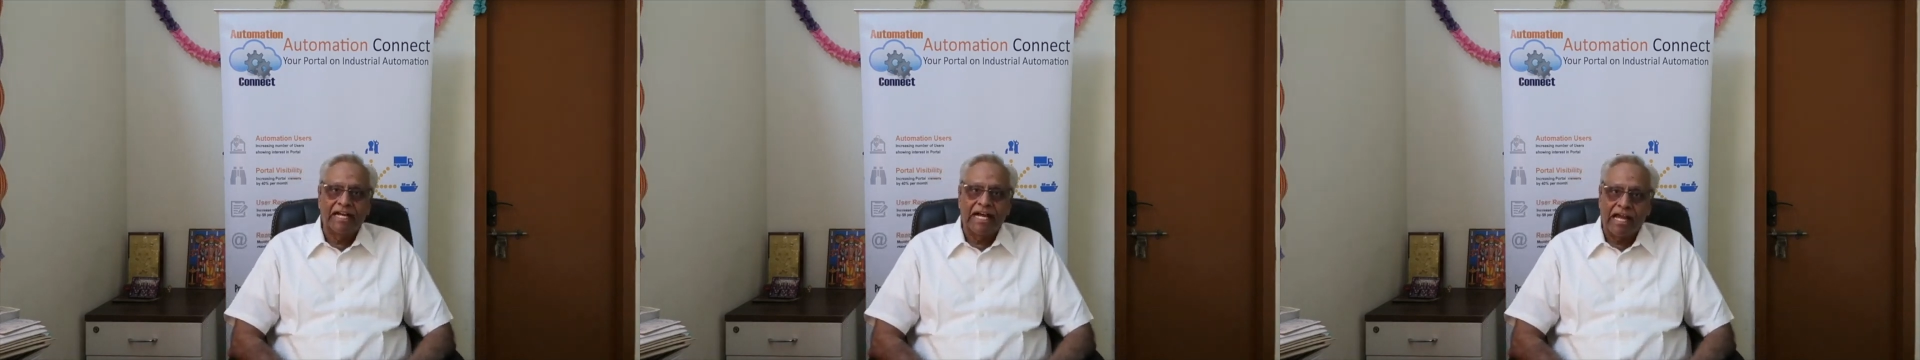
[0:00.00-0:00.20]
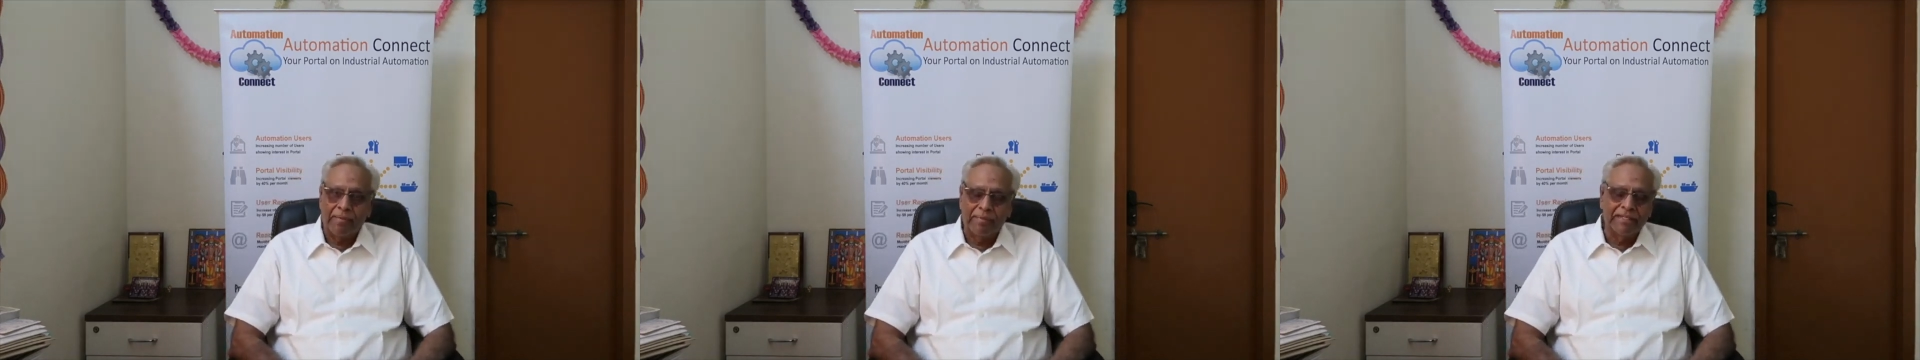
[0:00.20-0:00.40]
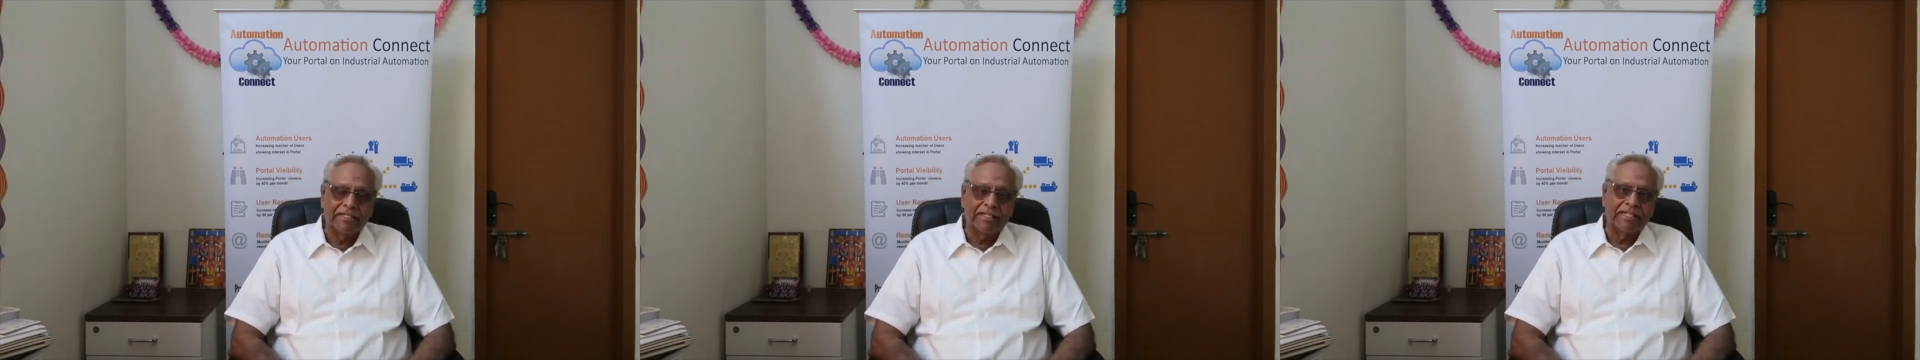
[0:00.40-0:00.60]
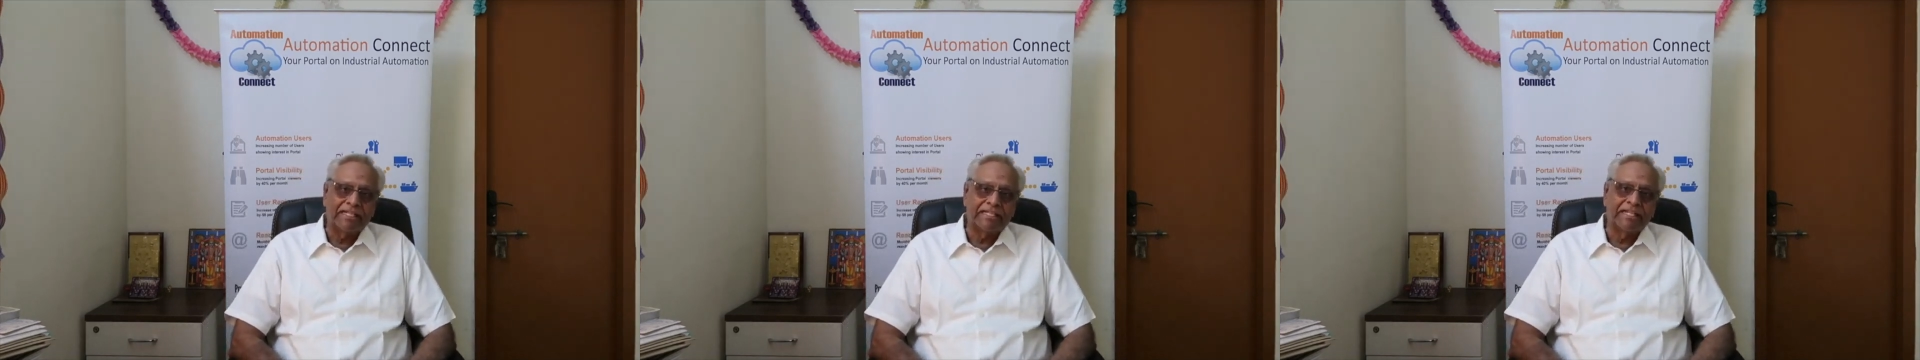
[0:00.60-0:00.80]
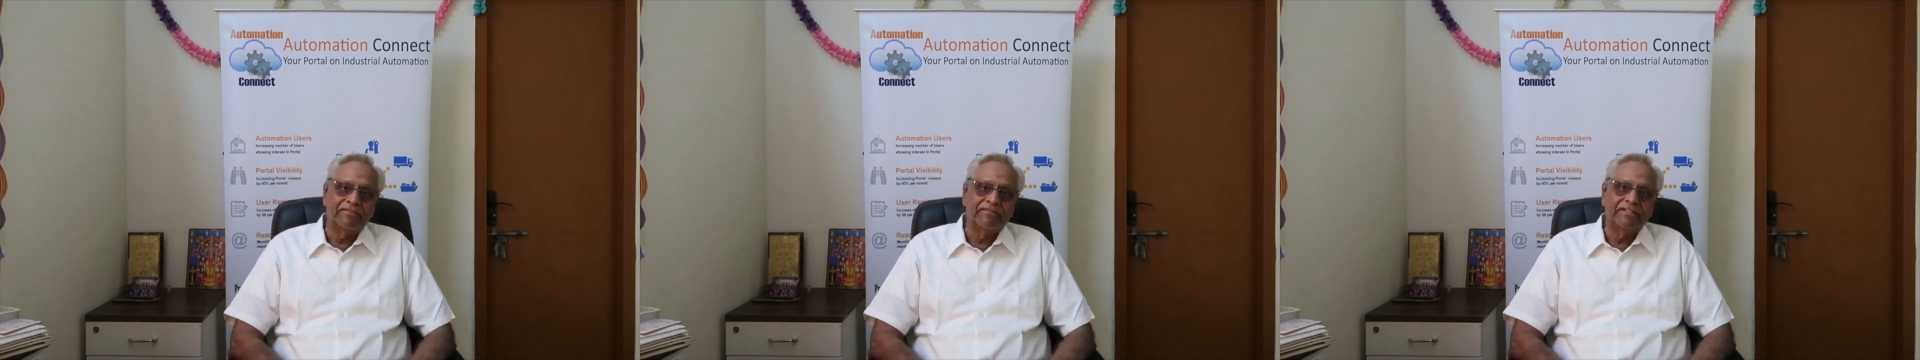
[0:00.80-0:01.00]
I have been
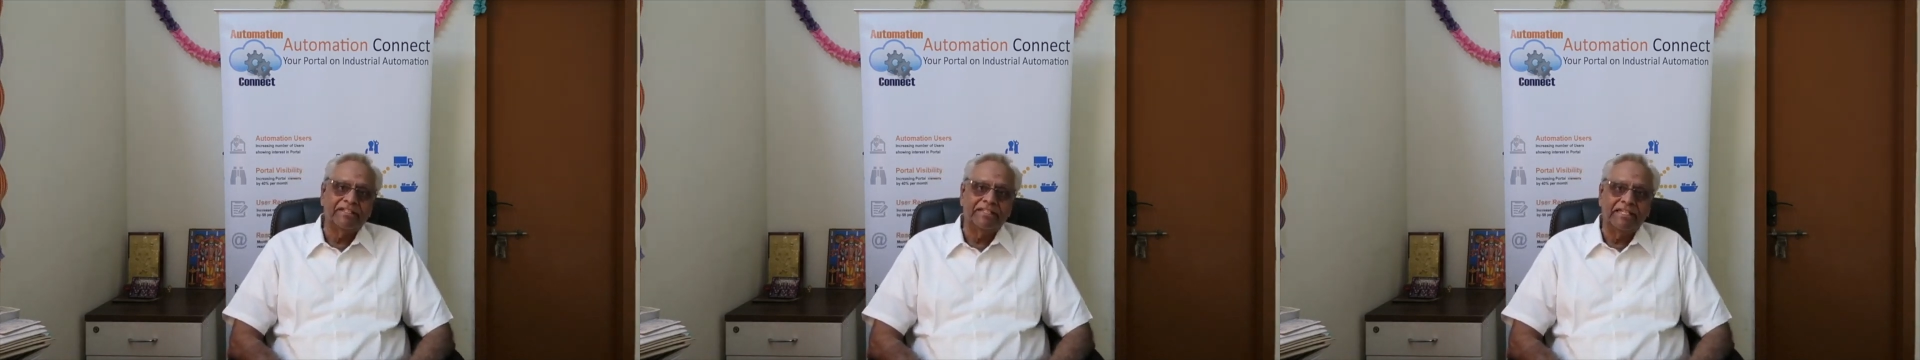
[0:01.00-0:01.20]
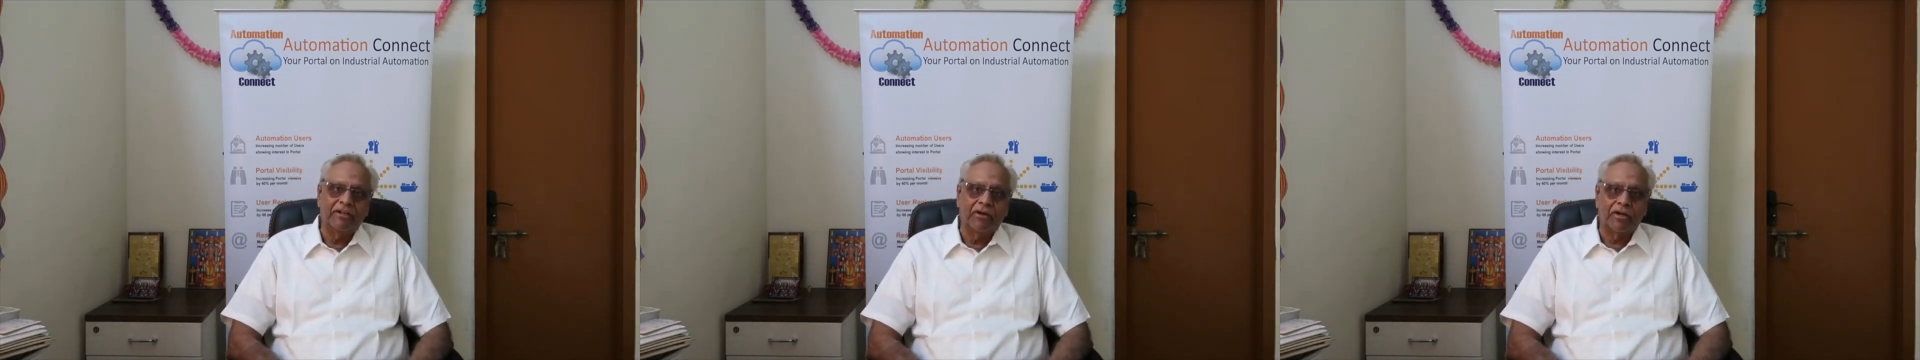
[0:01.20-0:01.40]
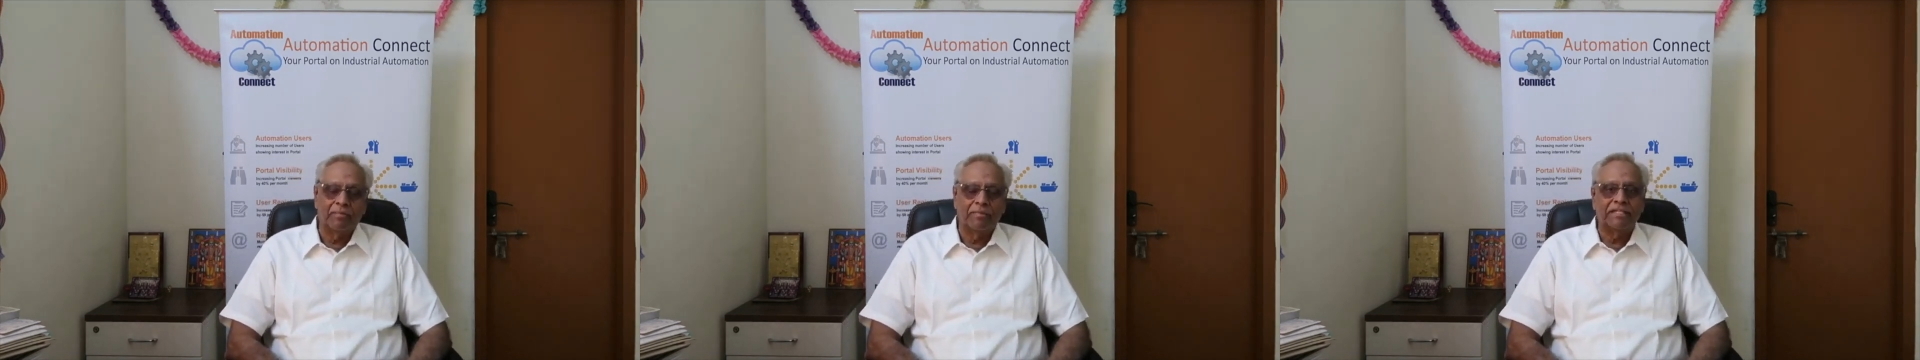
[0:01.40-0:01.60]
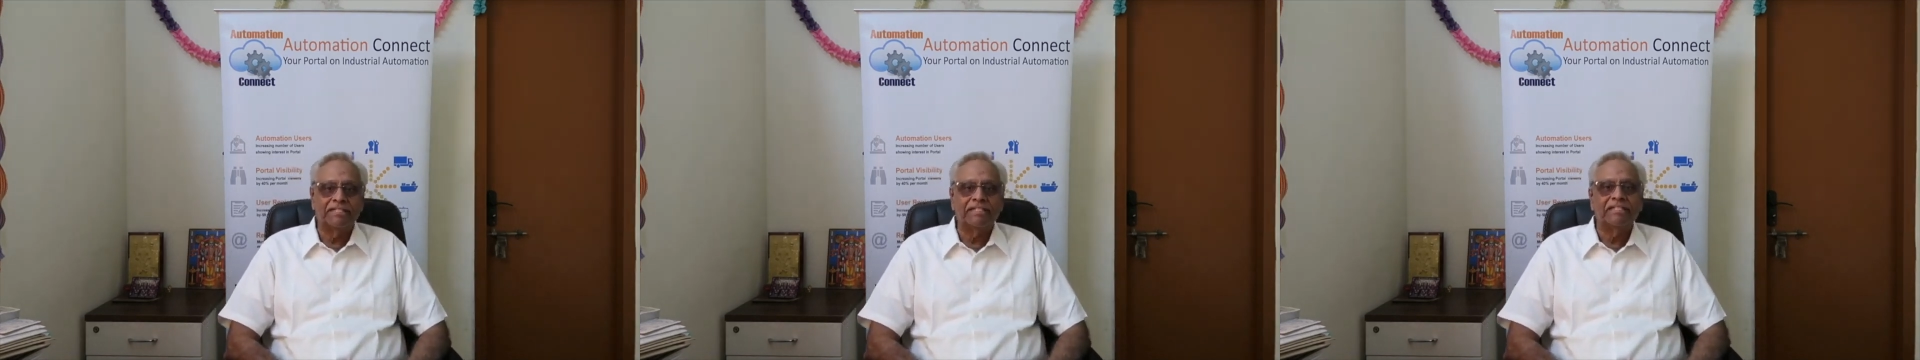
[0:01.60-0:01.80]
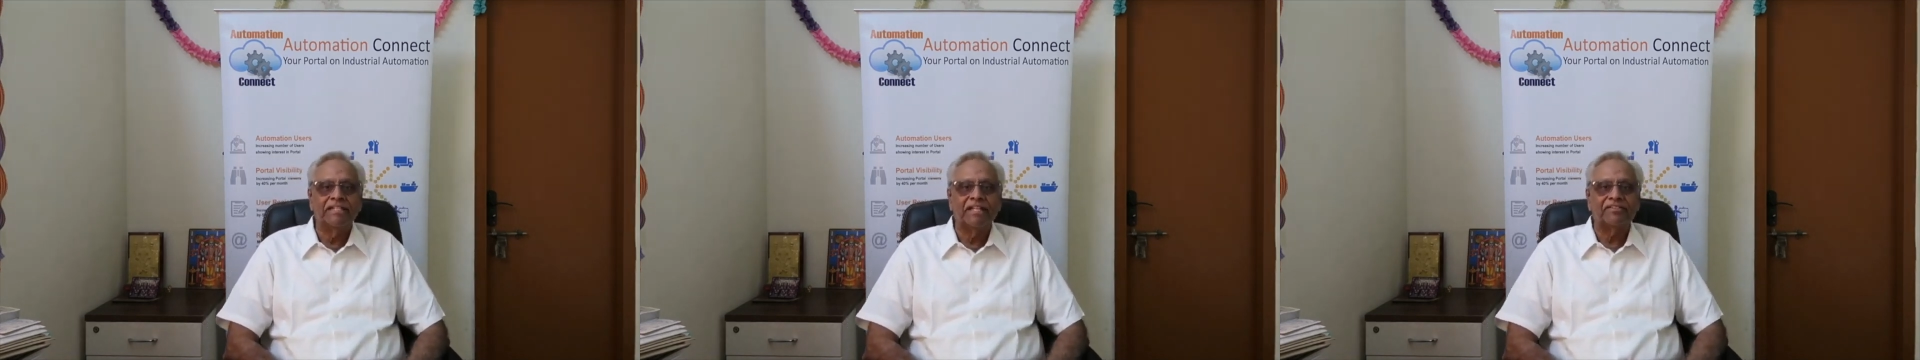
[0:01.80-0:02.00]
connected with the
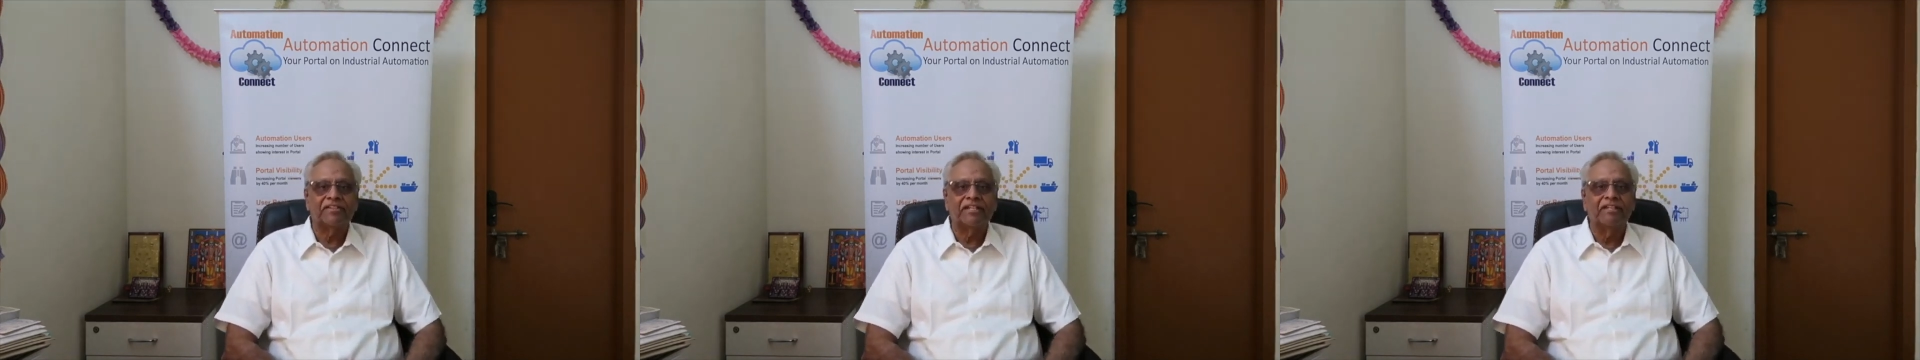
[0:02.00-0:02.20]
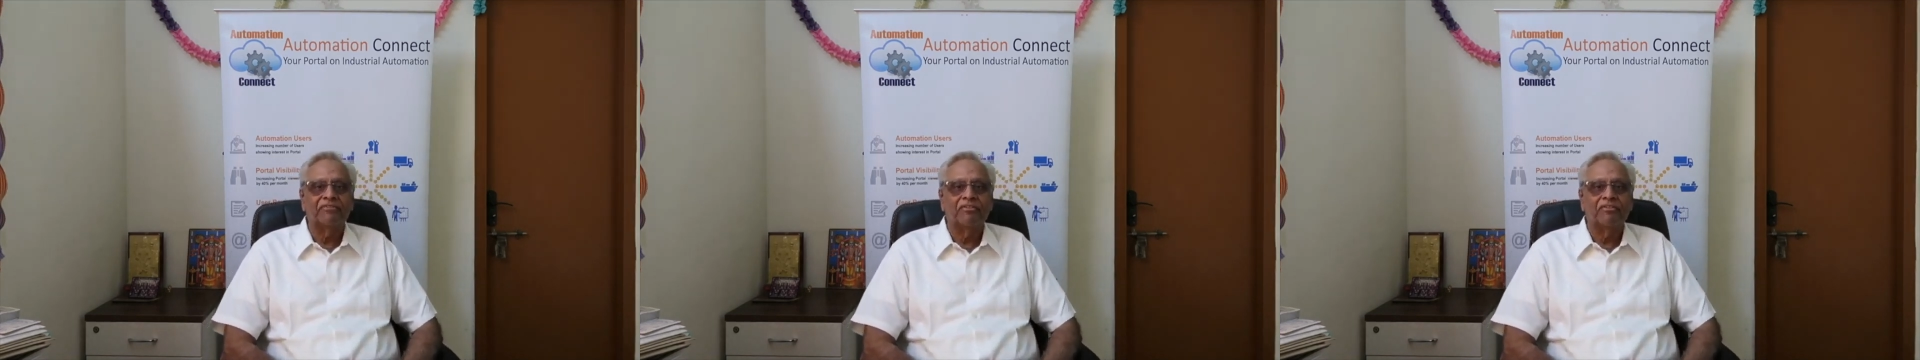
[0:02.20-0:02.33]
automation industry